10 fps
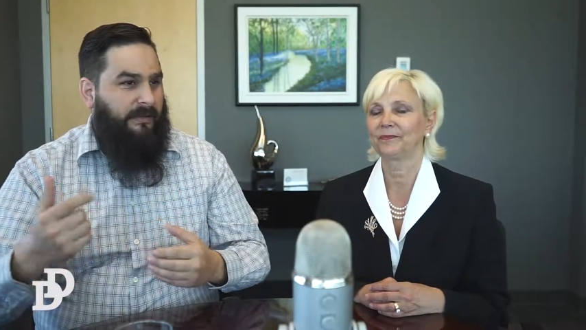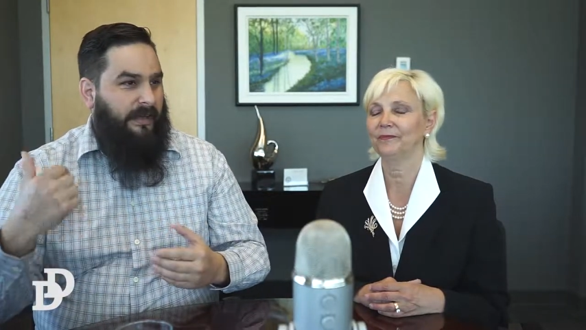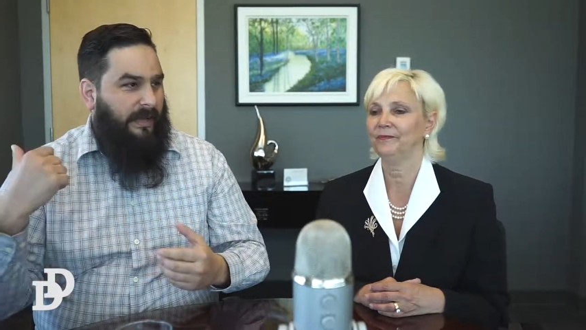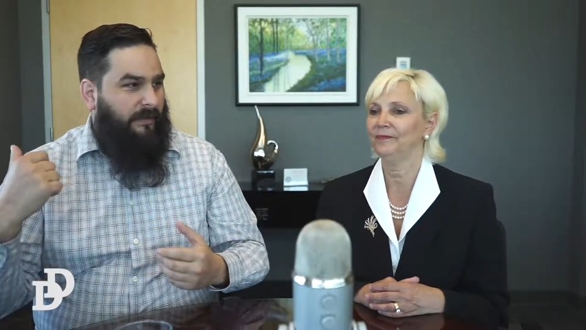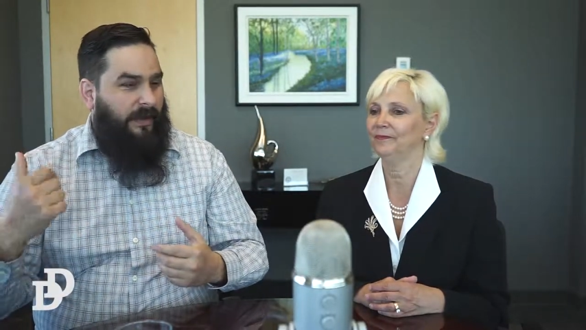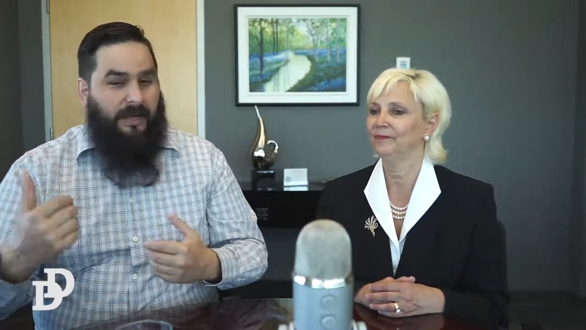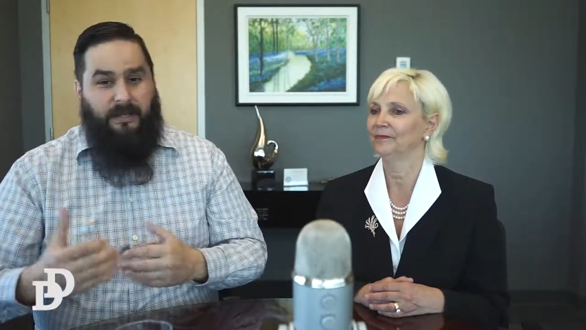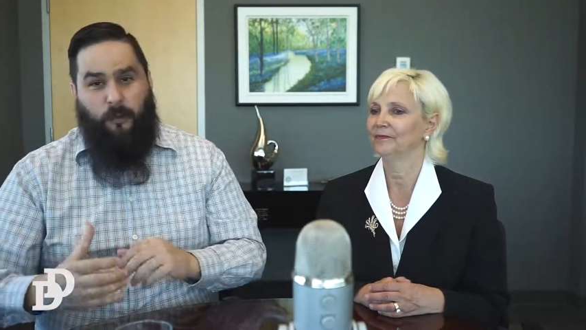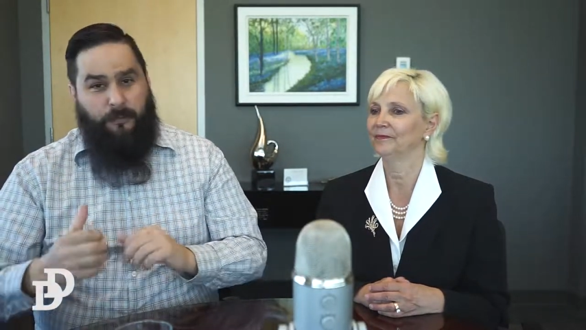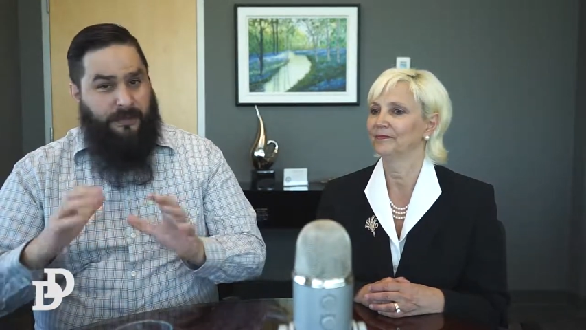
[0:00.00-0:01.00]
Speaker 1: Now I
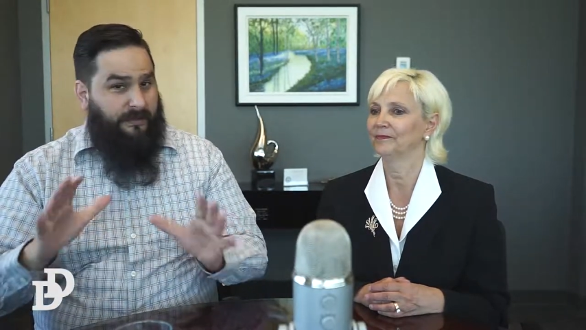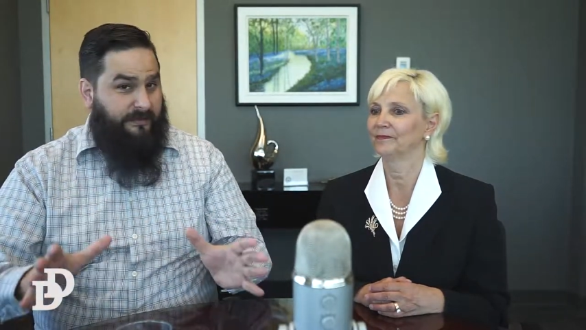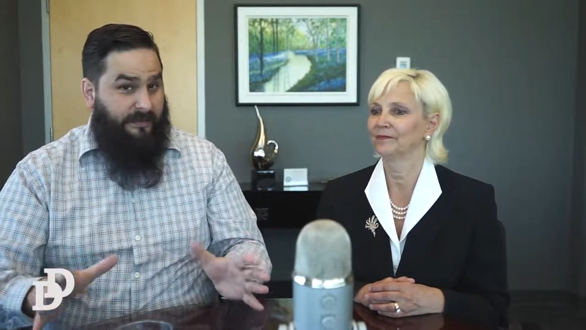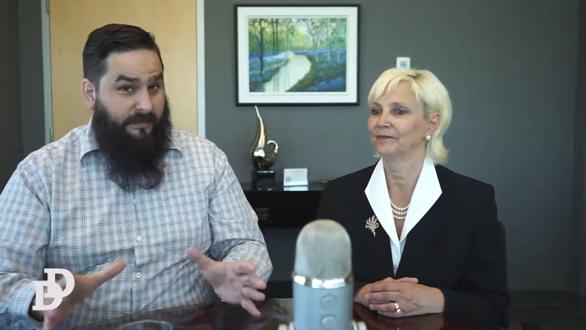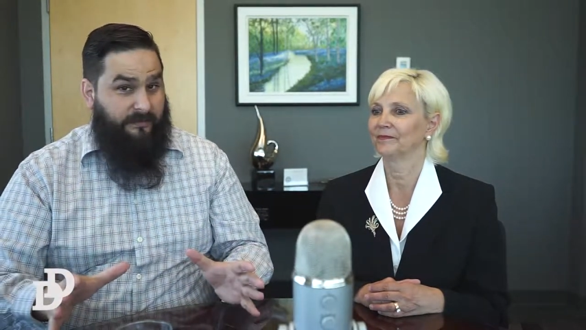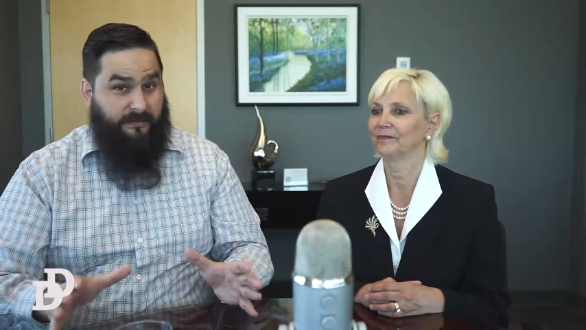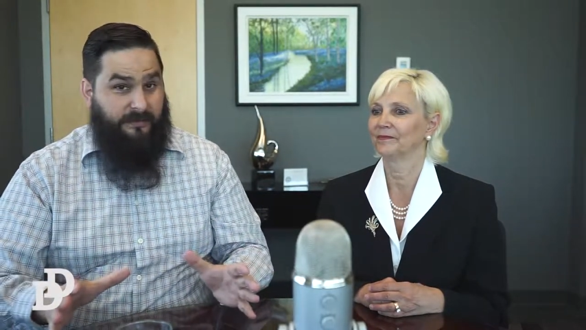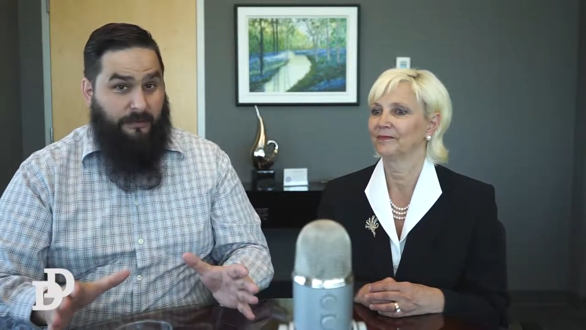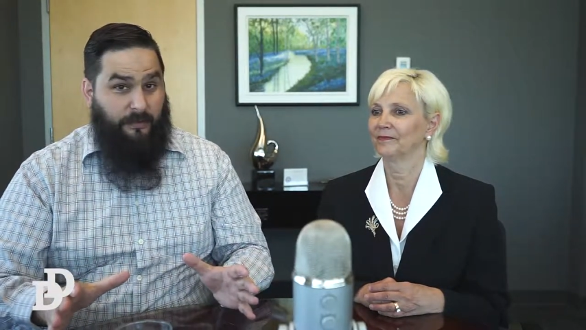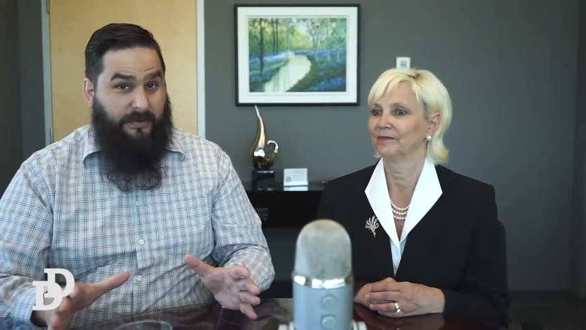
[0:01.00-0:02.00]
hope that it stays the
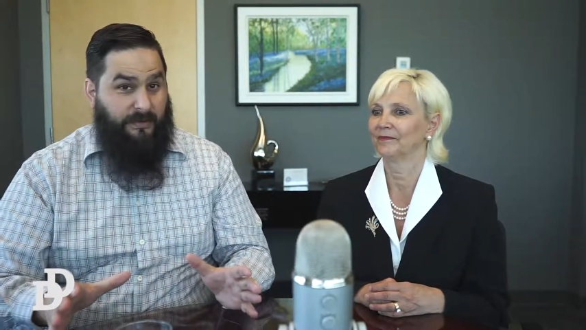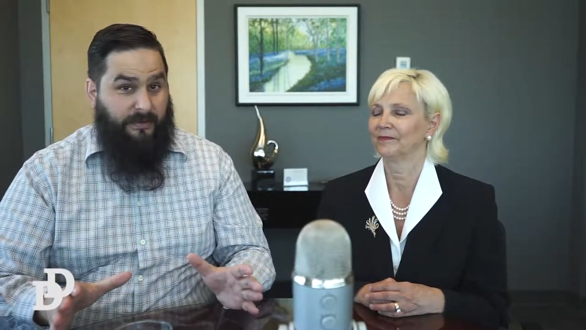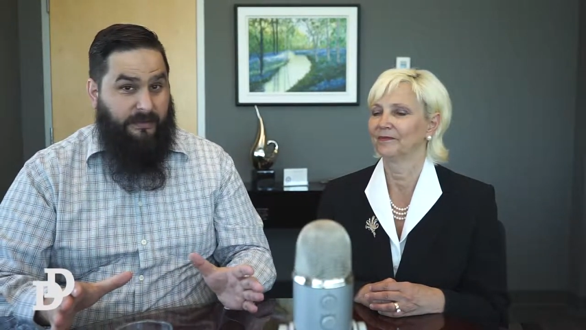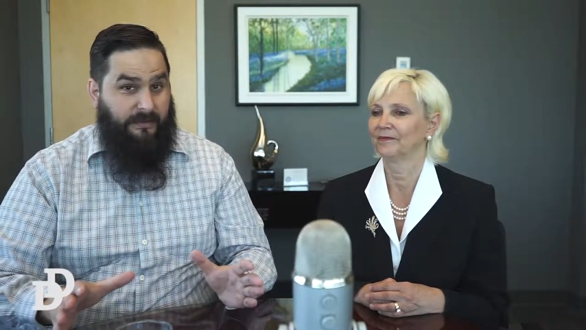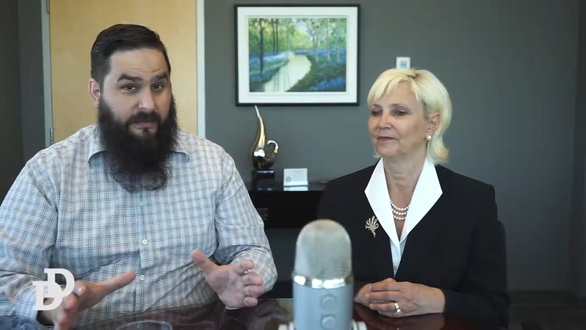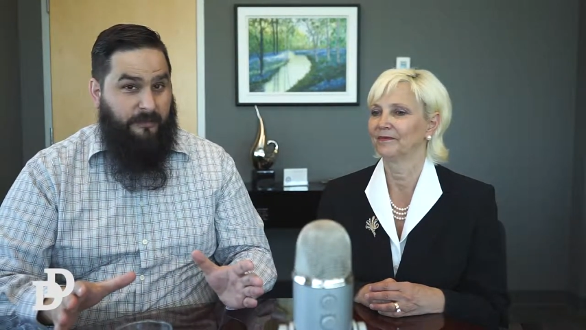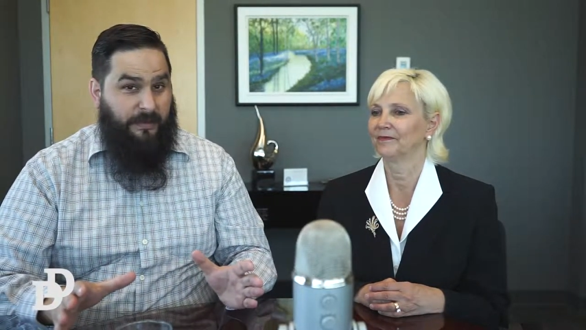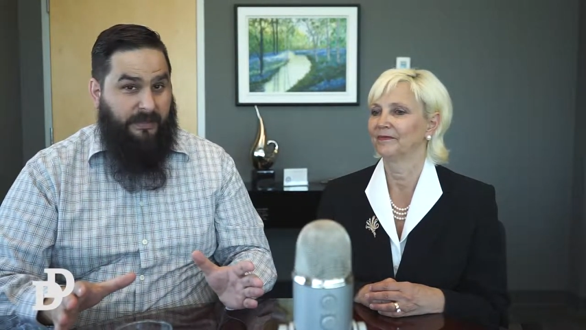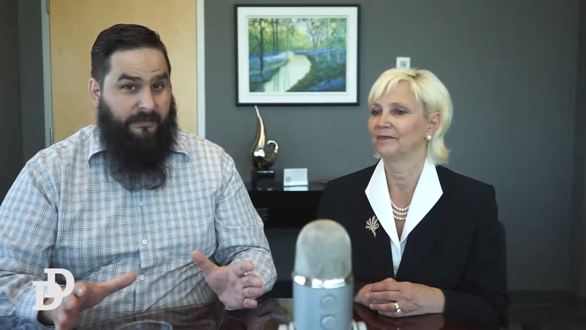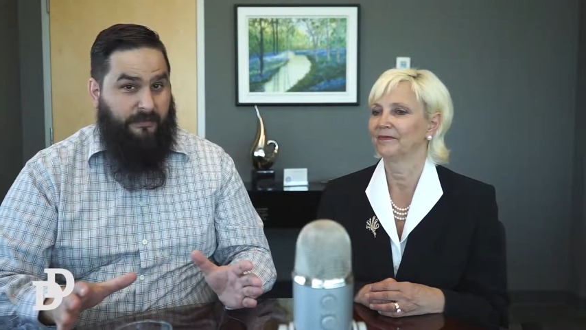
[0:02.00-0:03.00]
same way that it did this
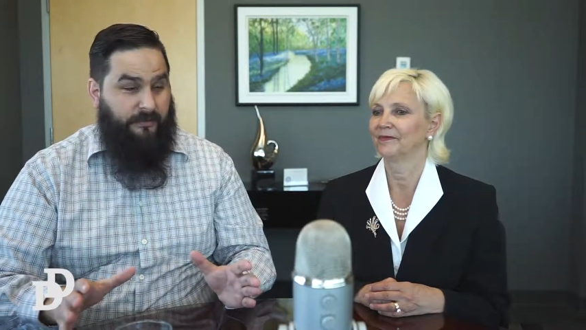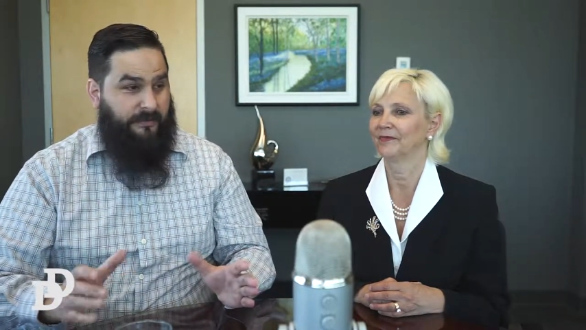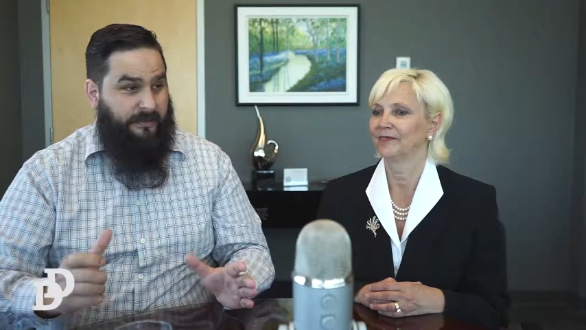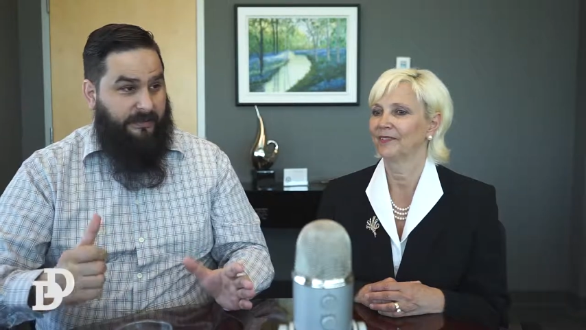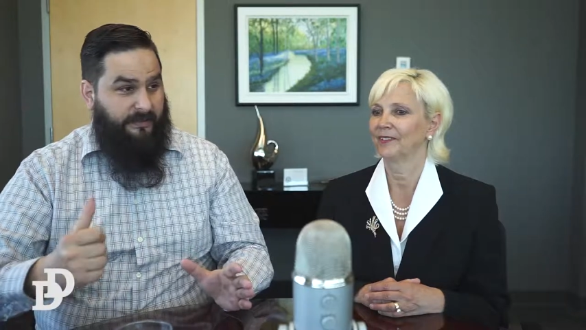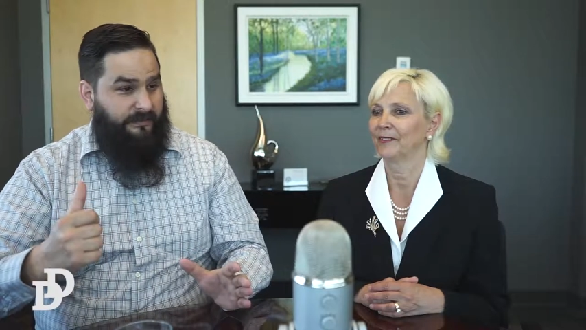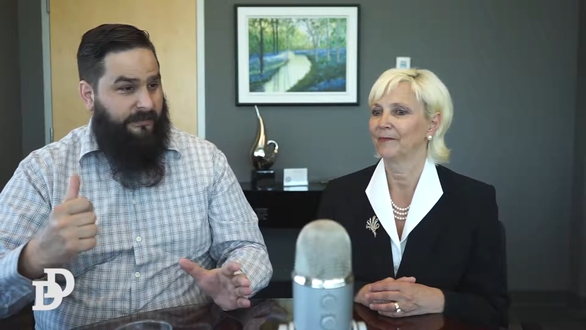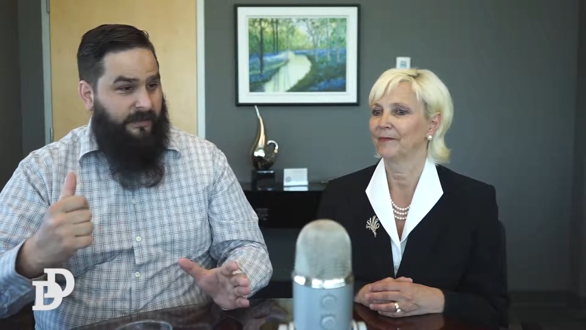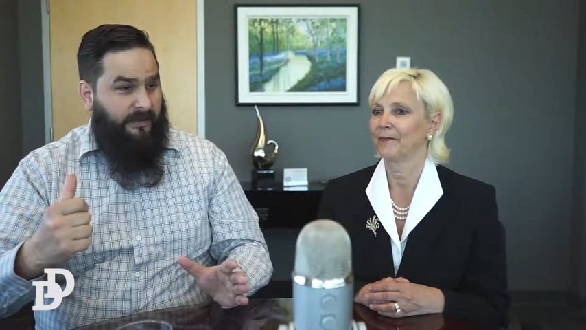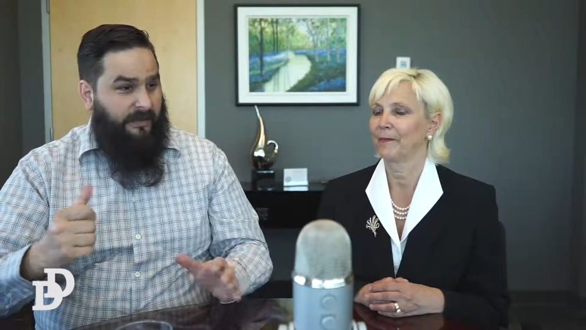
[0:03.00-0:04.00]
past Thursday, because